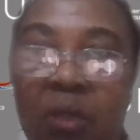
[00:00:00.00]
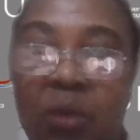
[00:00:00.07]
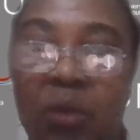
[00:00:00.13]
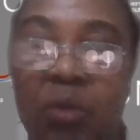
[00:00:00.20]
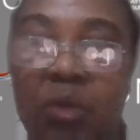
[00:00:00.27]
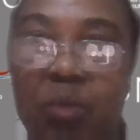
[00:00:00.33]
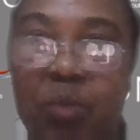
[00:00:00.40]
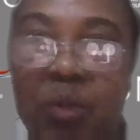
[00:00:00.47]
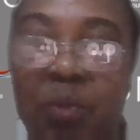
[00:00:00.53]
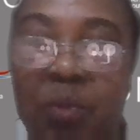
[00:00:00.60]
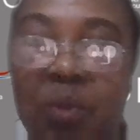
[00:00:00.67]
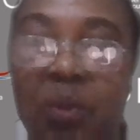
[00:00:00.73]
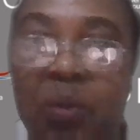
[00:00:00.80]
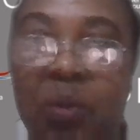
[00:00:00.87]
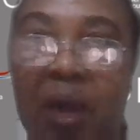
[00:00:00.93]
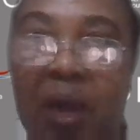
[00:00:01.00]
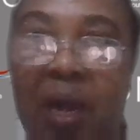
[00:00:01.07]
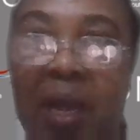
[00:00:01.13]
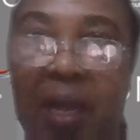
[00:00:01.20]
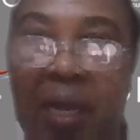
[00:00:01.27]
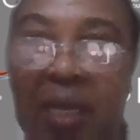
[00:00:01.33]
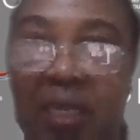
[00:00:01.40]
those people who are
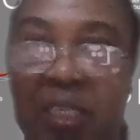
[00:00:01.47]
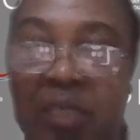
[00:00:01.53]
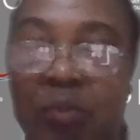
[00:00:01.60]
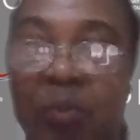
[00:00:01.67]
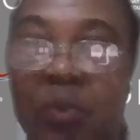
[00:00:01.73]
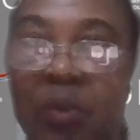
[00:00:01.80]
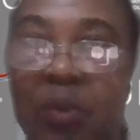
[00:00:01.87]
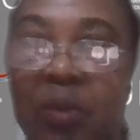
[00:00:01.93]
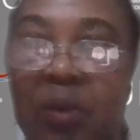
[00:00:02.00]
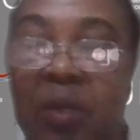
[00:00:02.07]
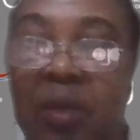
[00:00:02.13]
eligible